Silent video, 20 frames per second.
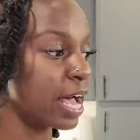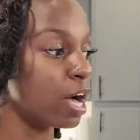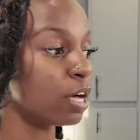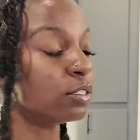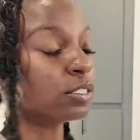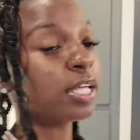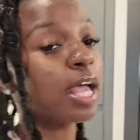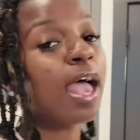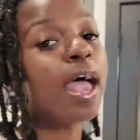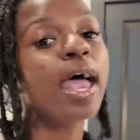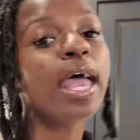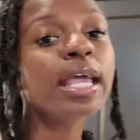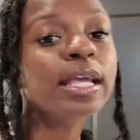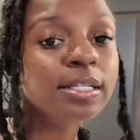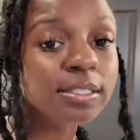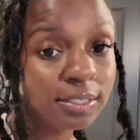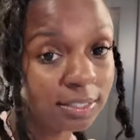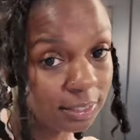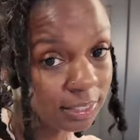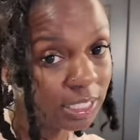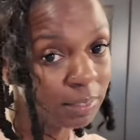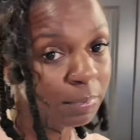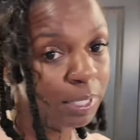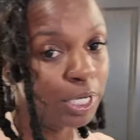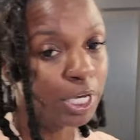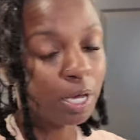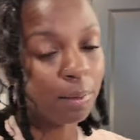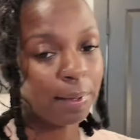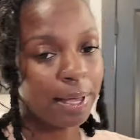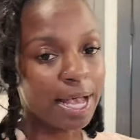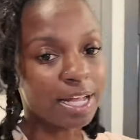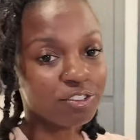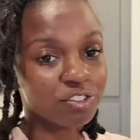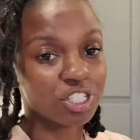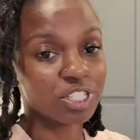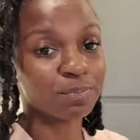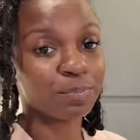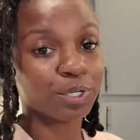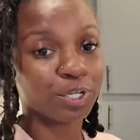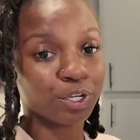towels hate to see me coming.
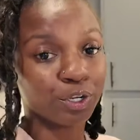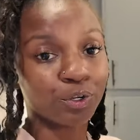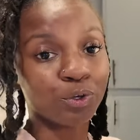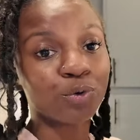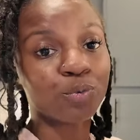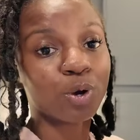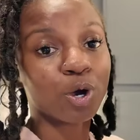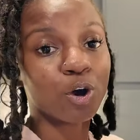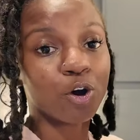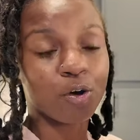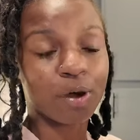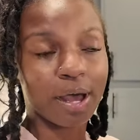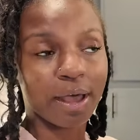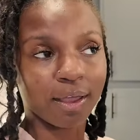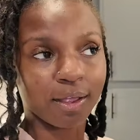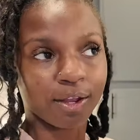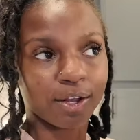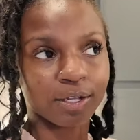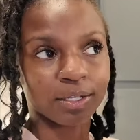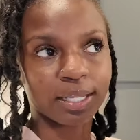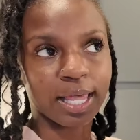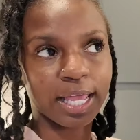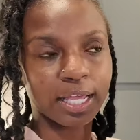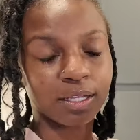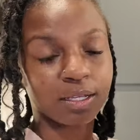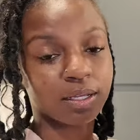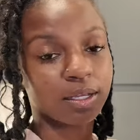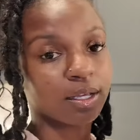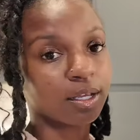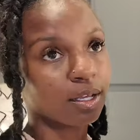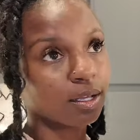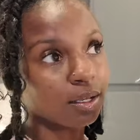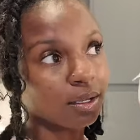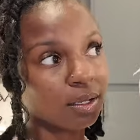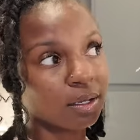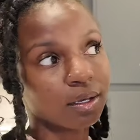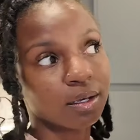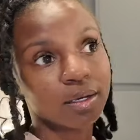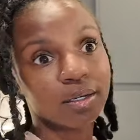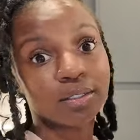I just put a new roll out here like
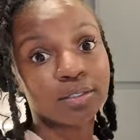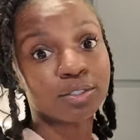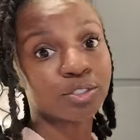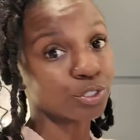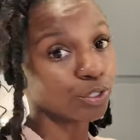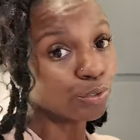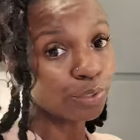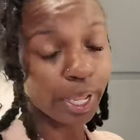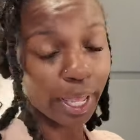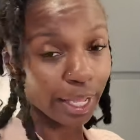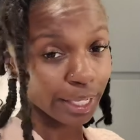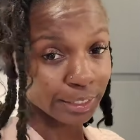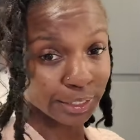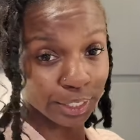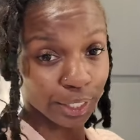2 days